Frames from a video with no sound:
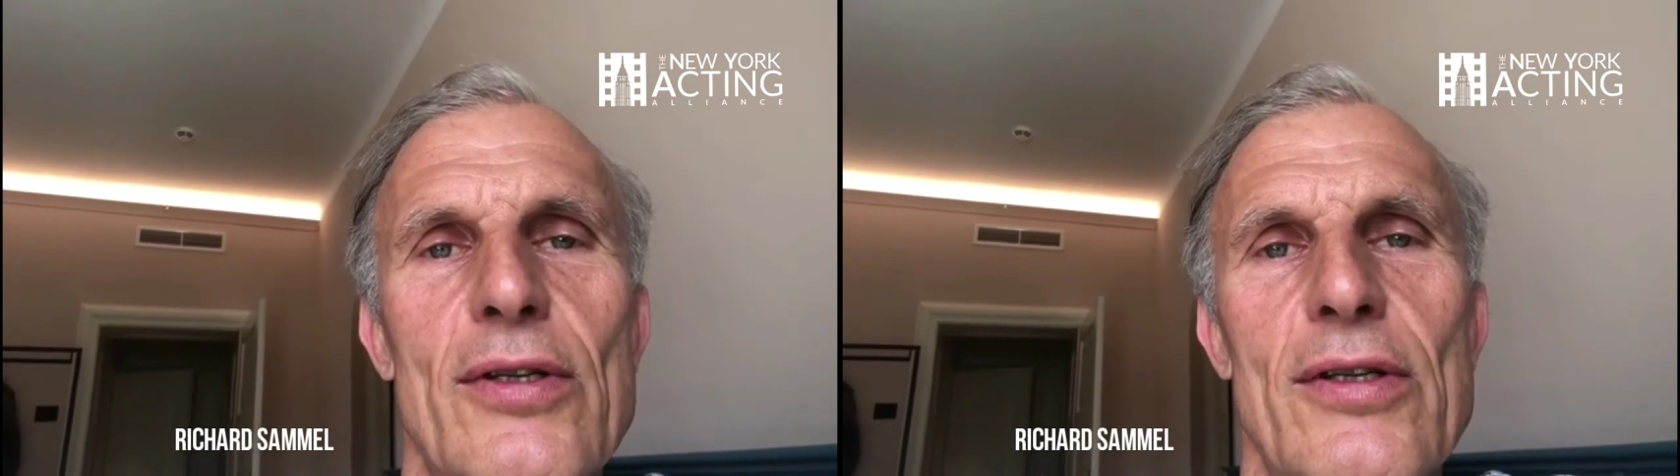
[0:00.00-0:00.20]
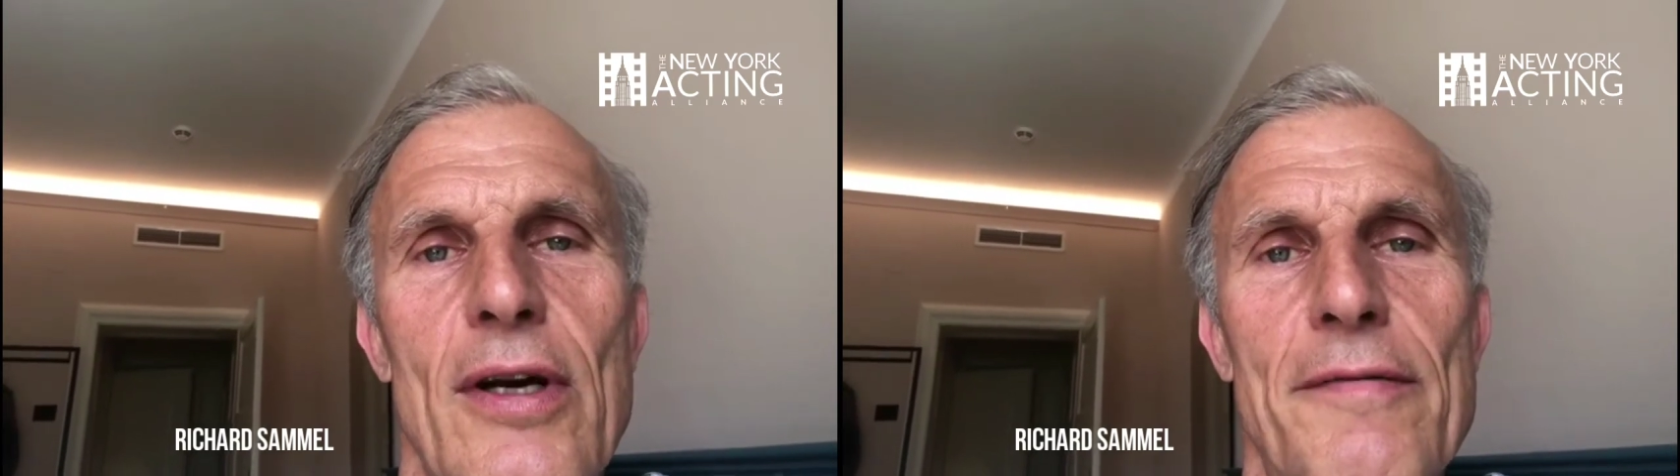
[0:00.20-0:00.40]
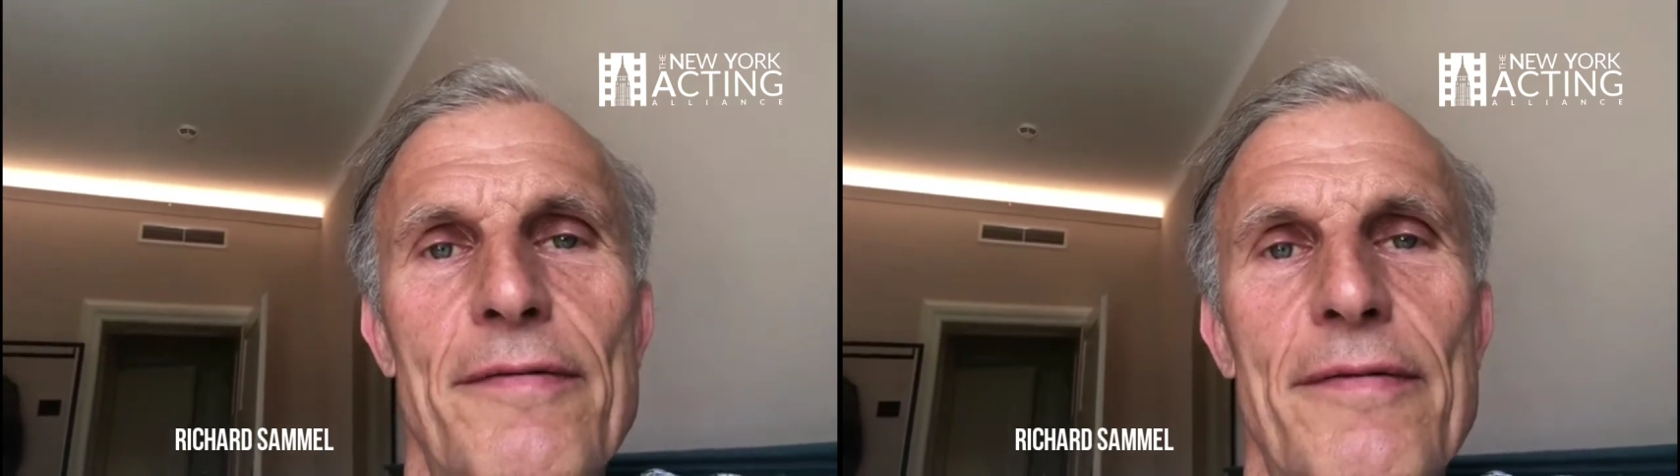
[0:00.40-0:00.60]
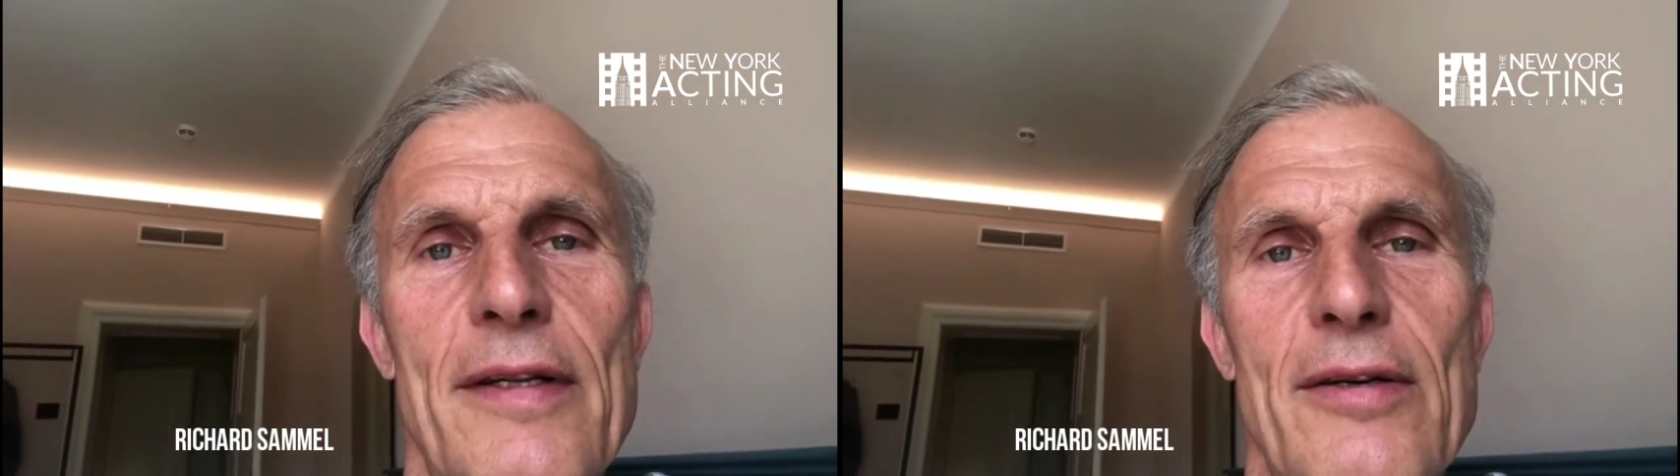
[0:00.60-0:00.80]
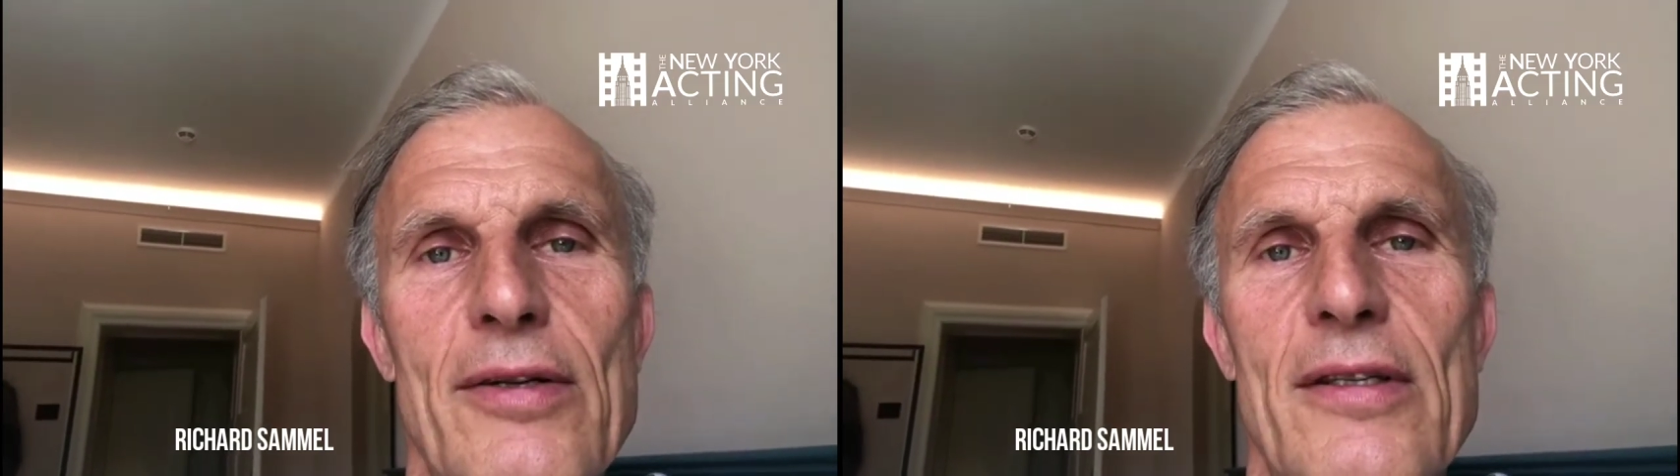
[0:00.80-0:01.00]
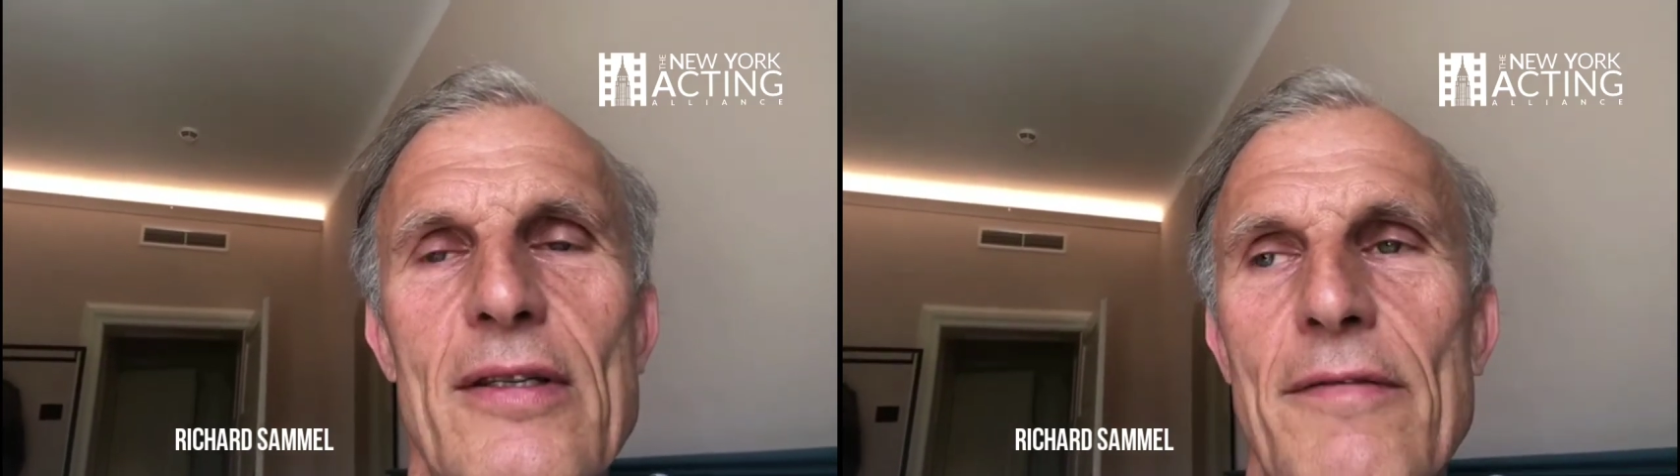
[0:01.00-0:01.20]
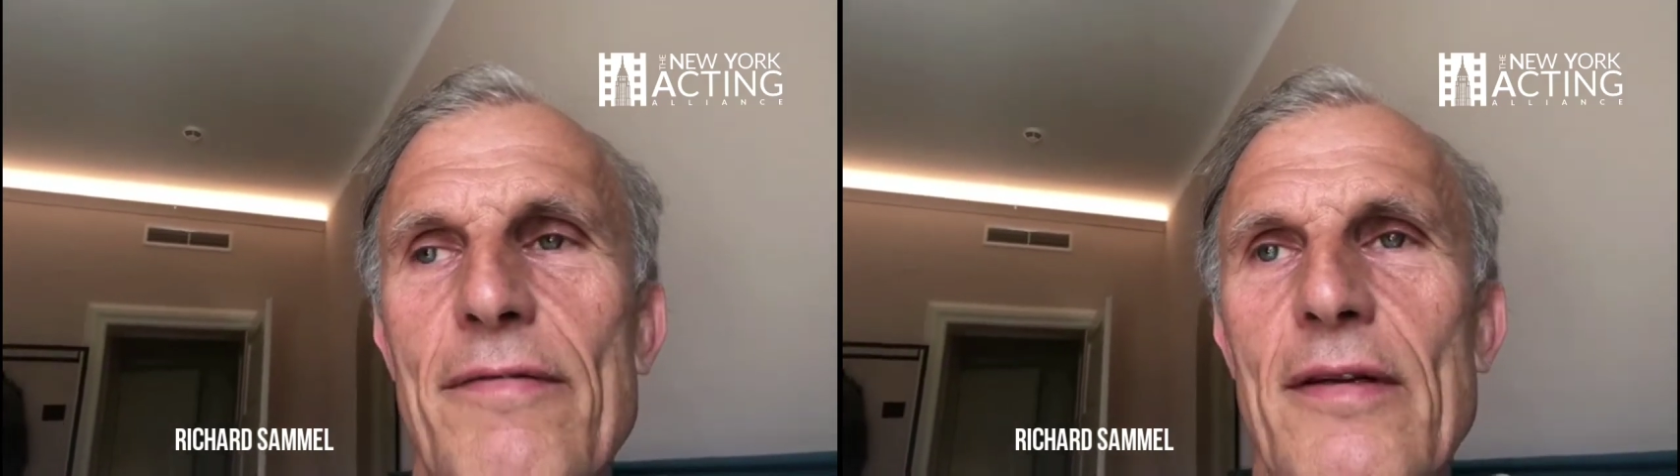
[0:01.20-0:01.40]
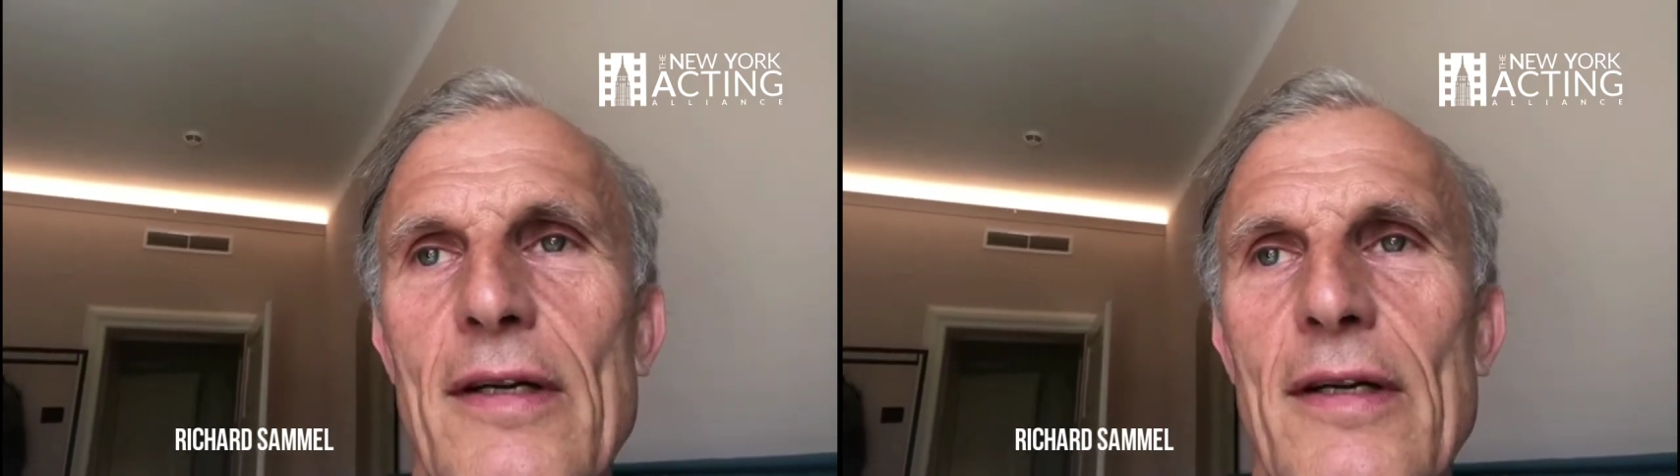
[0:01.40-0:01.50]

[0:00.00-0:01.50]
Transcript: stuff. And the good stuff